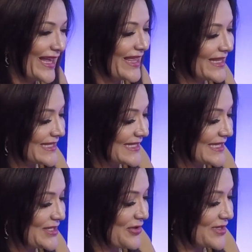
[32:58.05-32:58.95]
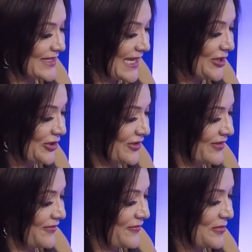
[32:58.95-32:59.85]
And then 6 years later,
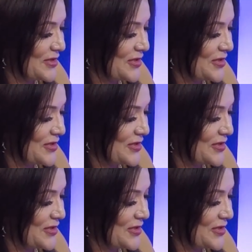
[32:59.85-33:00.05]
from